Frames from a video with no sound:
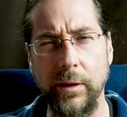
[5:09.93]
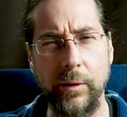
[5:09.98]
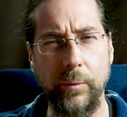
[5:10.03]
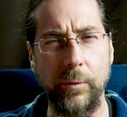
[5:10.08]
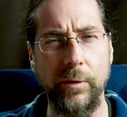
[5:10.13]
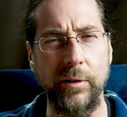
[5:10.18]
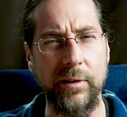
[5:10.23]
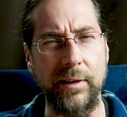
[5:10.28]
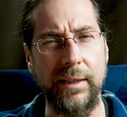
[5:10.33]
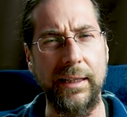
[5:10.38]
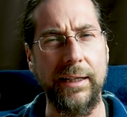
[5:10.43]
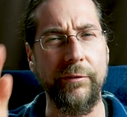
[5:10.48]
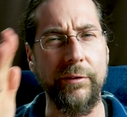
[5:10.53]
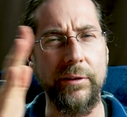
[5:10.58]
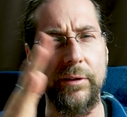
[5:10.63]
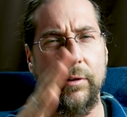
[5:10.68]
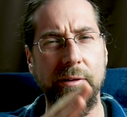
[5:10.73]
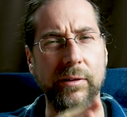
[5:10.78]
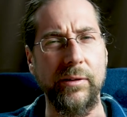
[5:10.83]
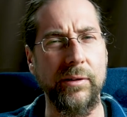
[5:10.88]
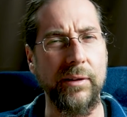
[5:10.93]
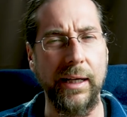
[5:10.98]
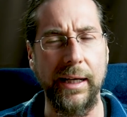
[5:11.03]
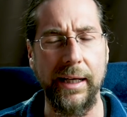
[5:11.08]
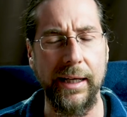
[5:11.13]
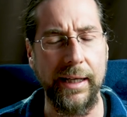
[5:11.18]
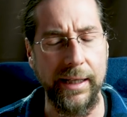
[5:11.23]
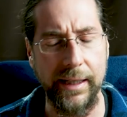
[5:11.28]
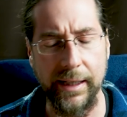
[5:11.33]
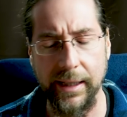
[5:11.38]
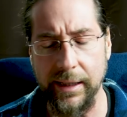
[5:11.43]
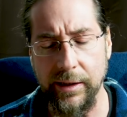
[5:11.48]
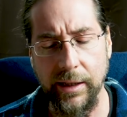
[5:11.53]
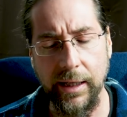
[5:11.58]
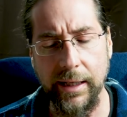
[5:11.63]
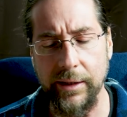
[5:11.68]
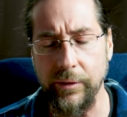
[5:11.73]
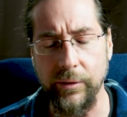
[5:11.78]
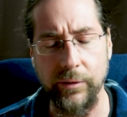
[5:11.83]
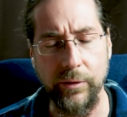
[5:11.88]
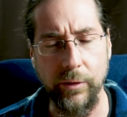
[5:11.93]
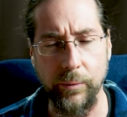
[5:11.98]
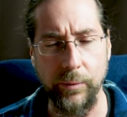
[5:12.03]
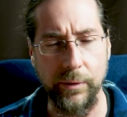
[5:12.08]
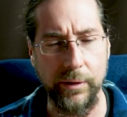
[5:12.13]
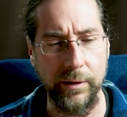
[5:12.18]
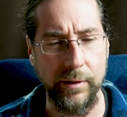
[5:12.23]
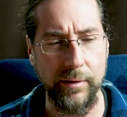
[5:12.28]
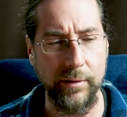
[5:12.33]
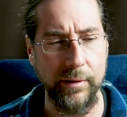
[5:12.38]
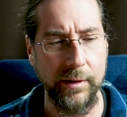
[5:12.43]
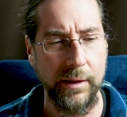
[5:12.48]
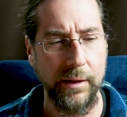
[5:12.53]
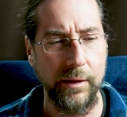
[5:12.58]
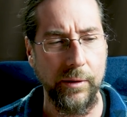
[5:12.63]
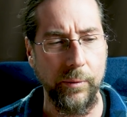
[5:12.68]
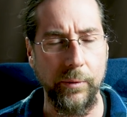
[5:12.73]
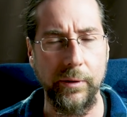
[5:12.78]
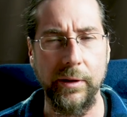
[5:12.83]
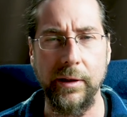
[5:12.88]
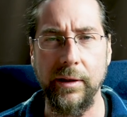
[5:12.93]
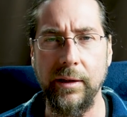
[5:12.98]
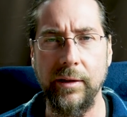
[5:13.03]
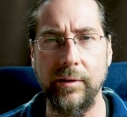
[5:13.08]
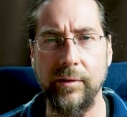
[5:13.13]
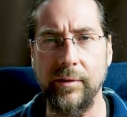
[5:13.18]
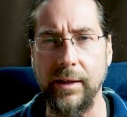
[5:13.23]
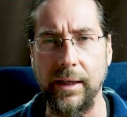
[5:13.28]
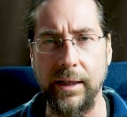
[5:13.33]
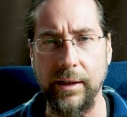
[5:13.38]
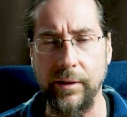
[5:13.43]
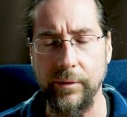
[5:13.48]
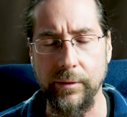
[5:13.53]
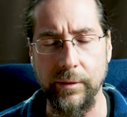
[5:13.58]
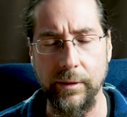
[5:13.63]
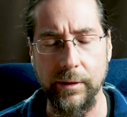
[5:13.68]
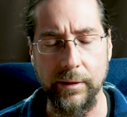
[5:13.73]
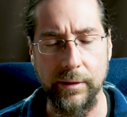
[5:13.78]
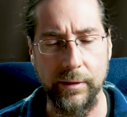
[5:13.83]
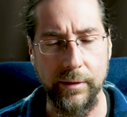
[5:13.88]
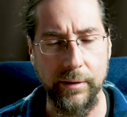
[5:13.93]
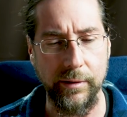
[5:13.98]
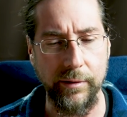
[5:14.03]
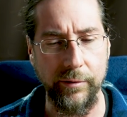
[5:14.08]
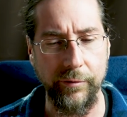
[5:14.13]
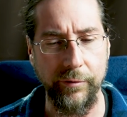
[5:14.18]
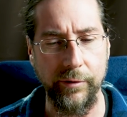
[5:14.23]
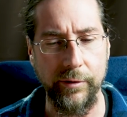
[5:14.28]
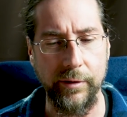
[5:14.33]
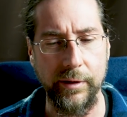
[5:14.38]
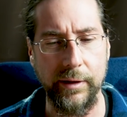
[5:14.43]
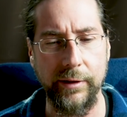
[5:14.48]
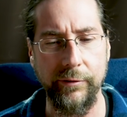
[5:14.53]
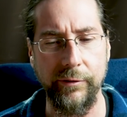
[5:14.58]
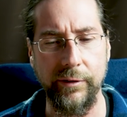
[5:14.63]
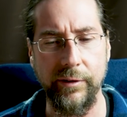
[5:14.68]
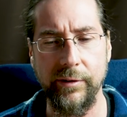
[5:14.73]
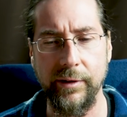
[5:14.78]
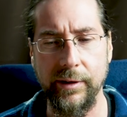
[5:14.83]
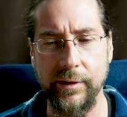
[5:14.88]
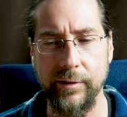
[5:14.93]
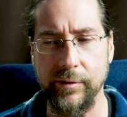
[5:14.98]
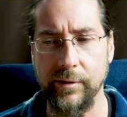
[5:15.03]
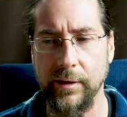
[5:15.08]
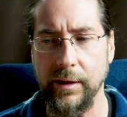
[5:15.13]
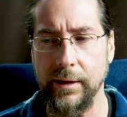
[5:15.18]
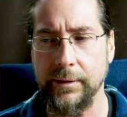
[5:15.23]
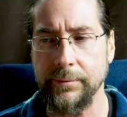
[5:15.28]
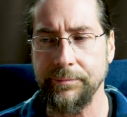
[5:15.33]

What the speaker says: There was levels. I don't know what it is now for the EV6.